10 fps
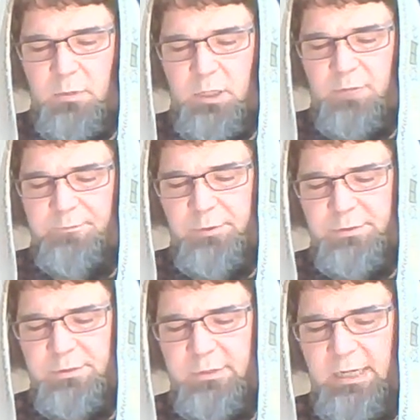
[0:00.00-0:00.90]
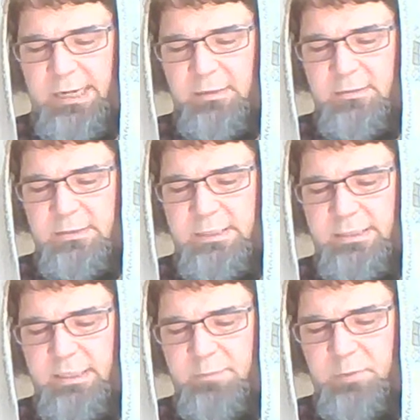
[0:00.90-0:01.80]
uh, futile idols,
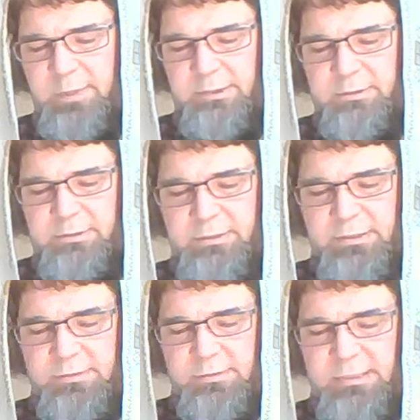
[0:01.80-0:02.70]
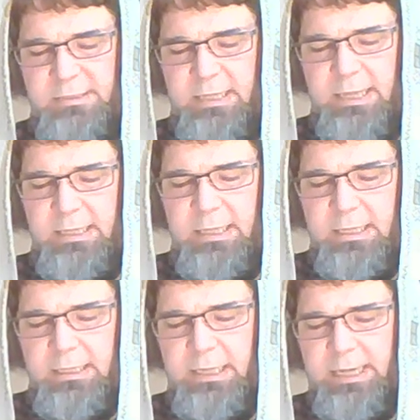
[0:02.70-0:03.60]
and complete useless.
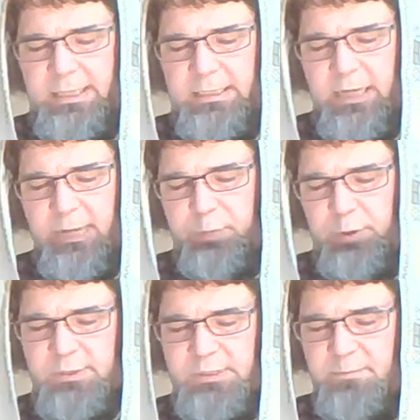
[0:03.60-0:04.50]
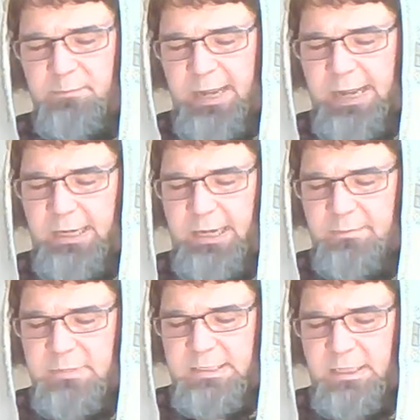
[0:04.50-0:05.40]
Can a person make
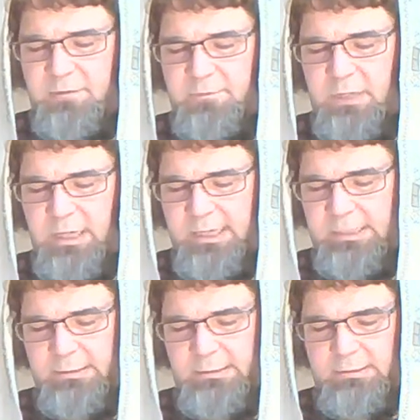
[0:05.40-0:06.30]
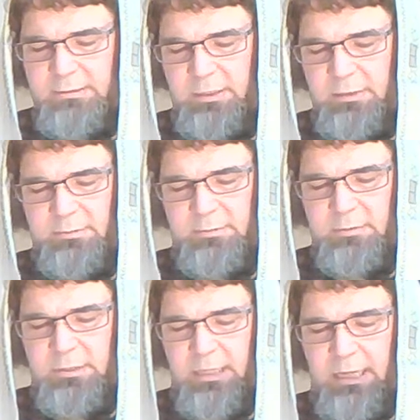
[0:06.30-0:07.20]
himself God? No.
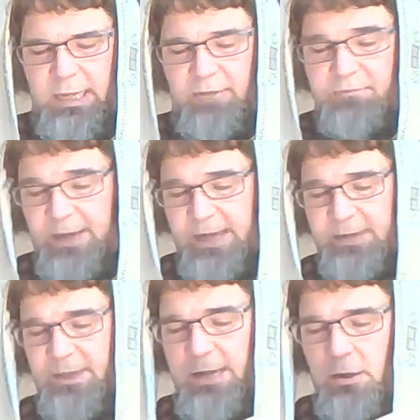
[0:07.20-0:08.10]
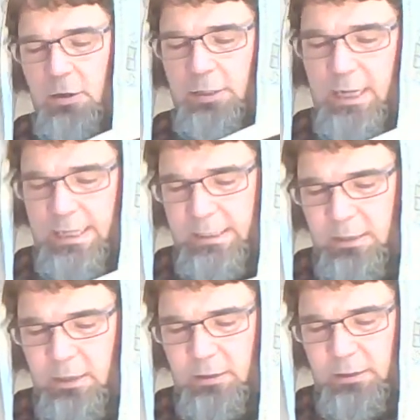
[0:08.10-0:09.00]
In fact, they are not
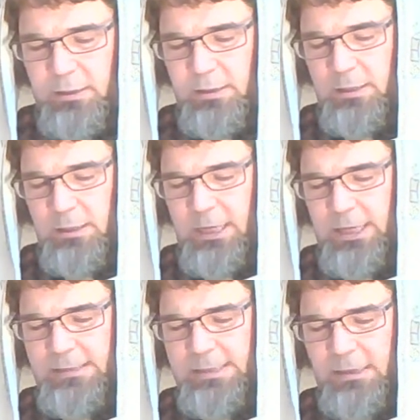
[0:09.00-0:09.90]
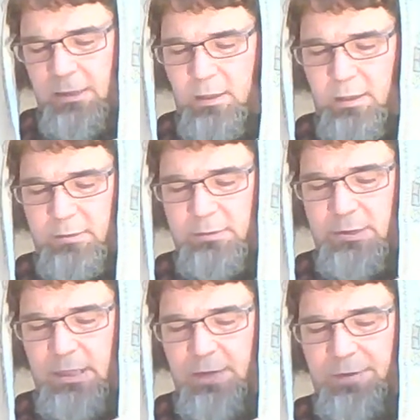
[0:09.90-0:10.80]
all gods at all.
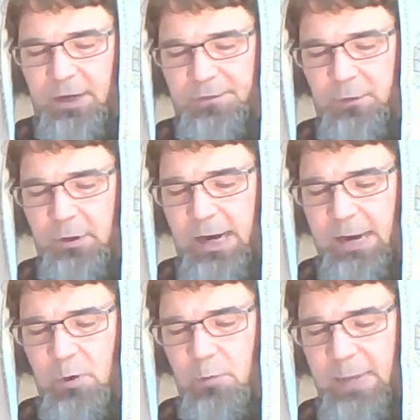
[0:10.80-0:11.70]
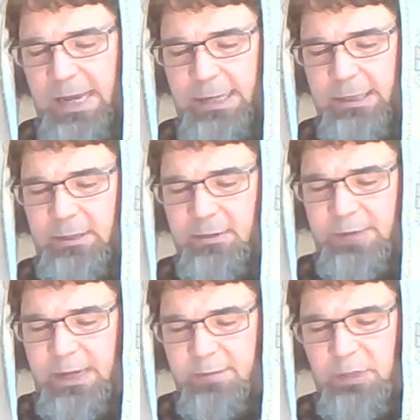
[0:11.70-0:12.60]
Therefore, I will make
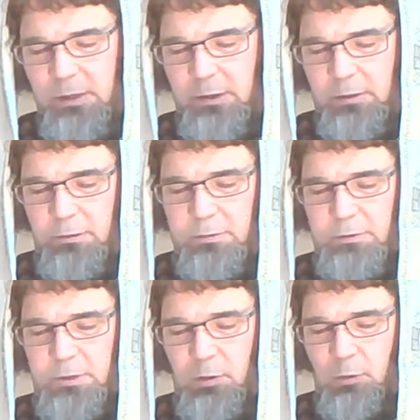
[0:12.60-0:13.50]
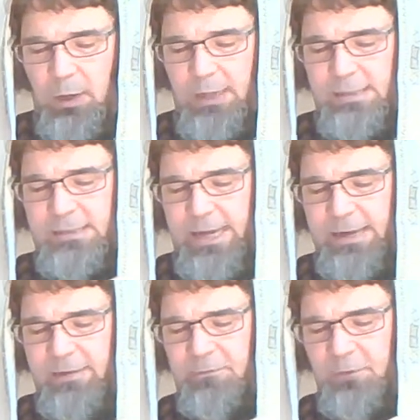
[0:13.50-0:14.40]
them know once
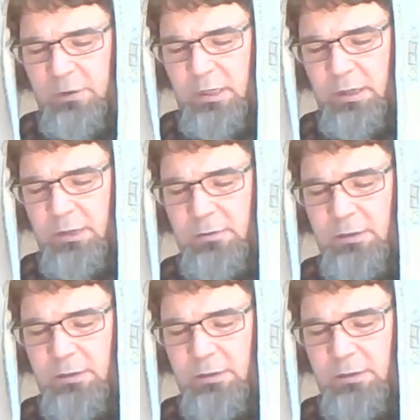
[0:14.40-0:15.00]
and for all.